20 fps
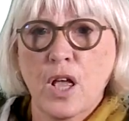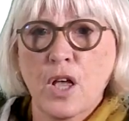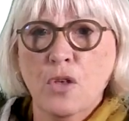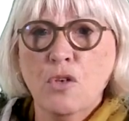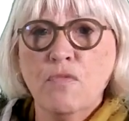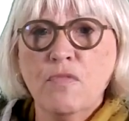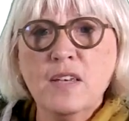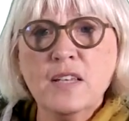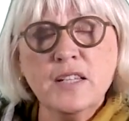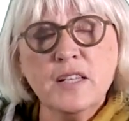
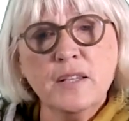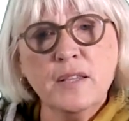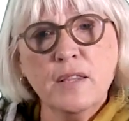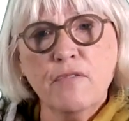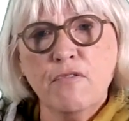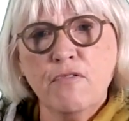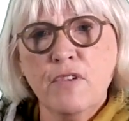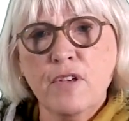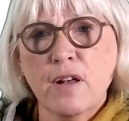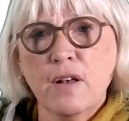You visit the
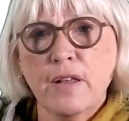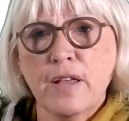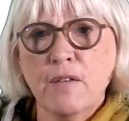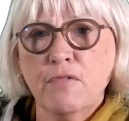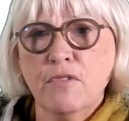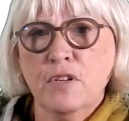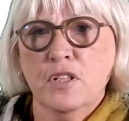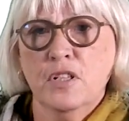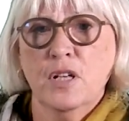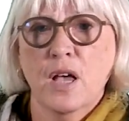field
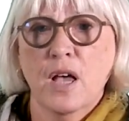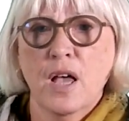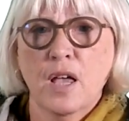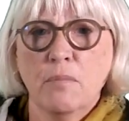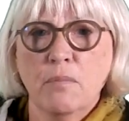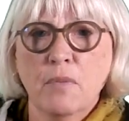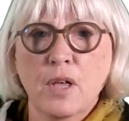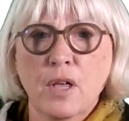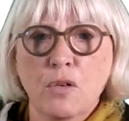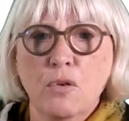every
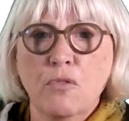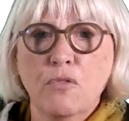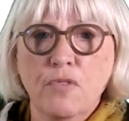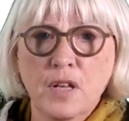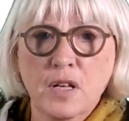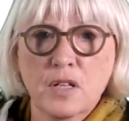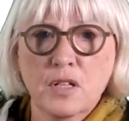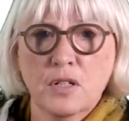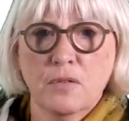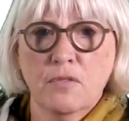time you
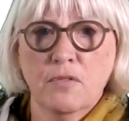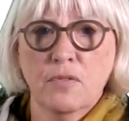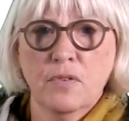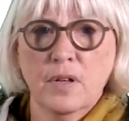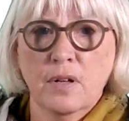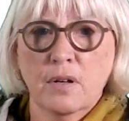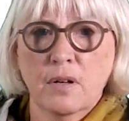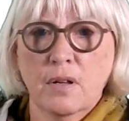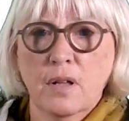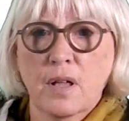finish a
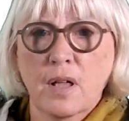field.